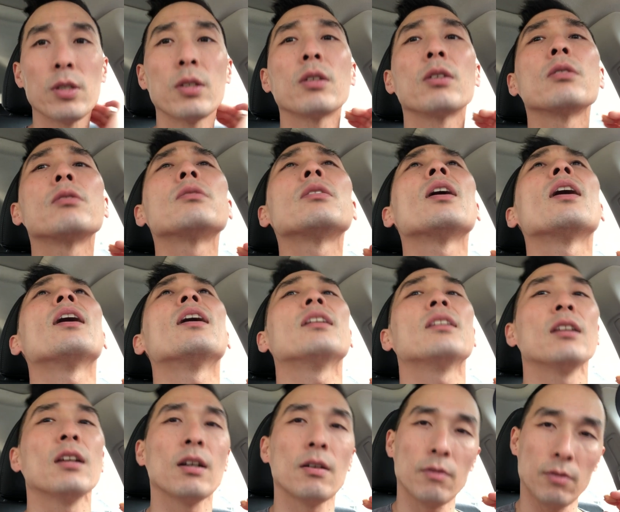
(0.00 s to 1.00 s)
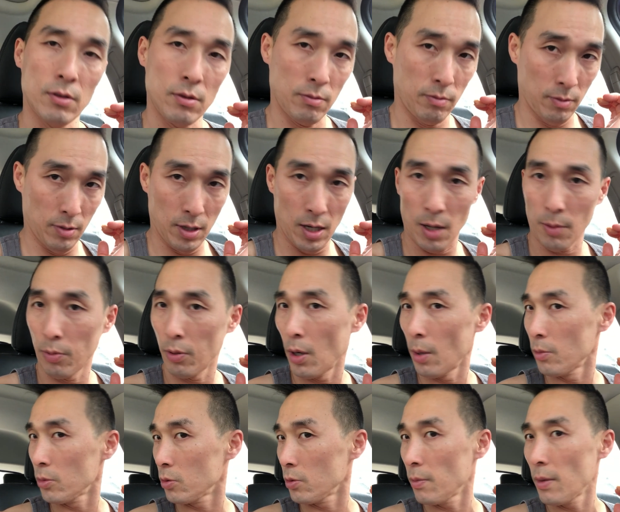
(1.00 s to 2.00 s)
Because, yeah, I never had
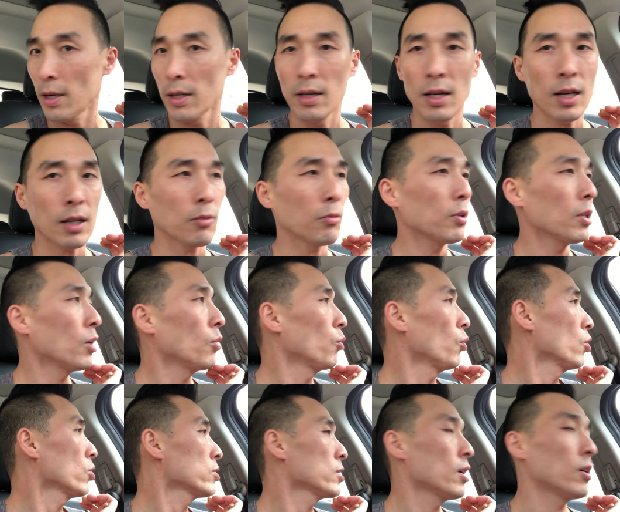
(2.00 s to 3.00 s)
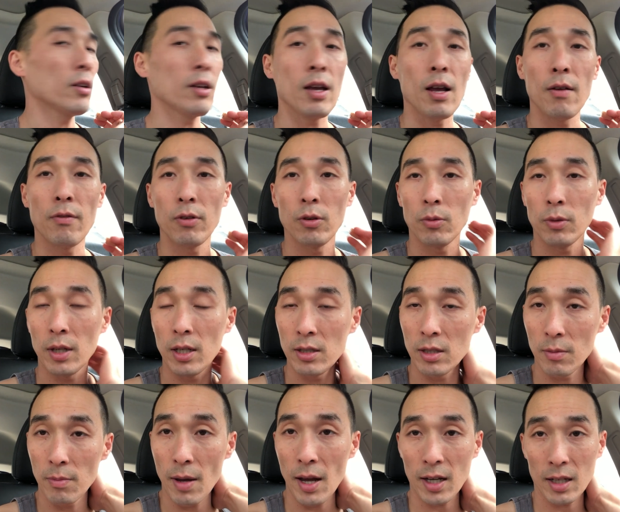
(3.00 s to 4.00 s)
problems with my neck when I worked out, ever, when I
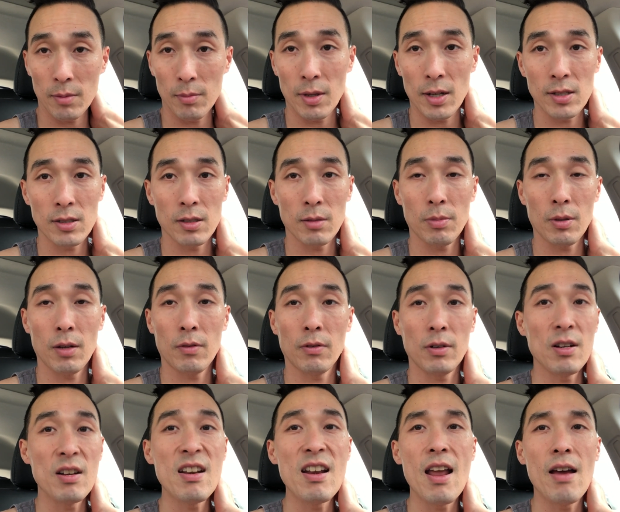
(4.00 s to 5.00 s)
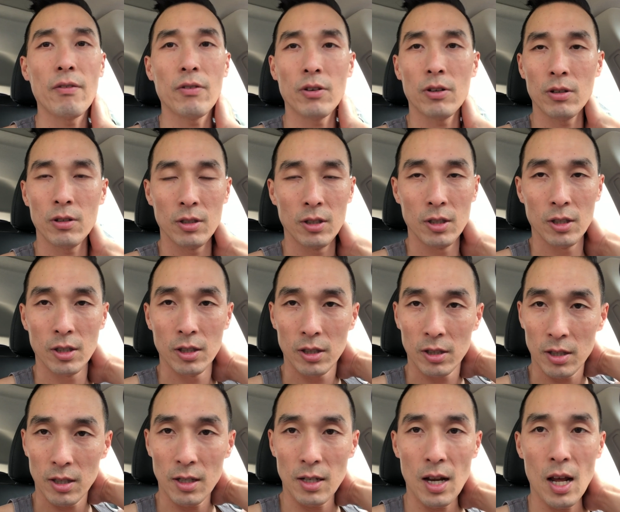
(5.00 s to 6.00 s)
did back and bicep, ever, never.
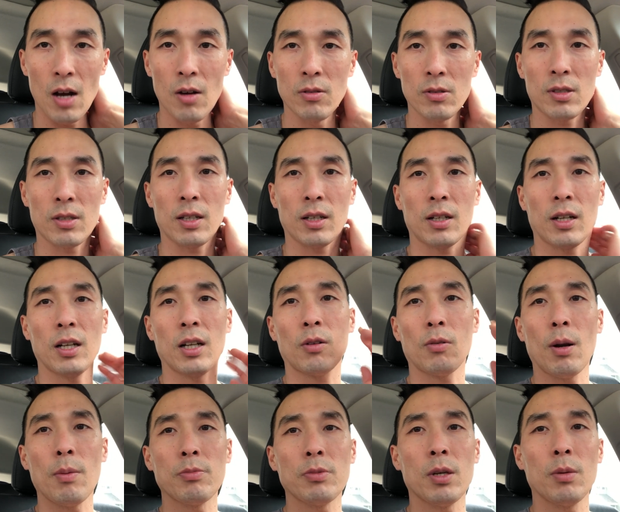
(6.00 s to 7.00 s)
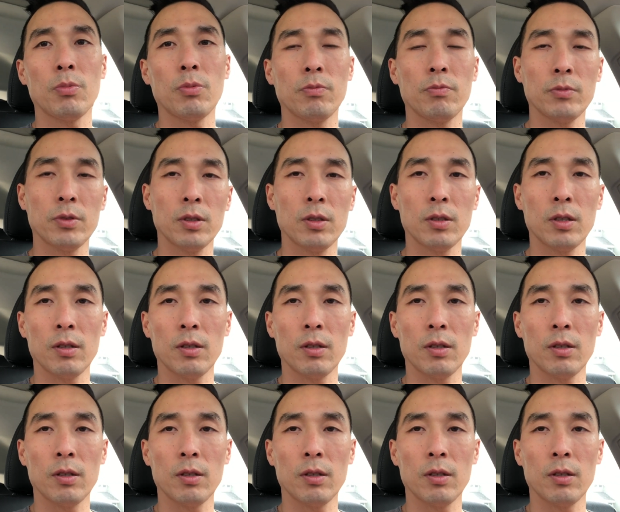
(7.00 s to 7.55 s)
And now it's like kind of crept up. Uh,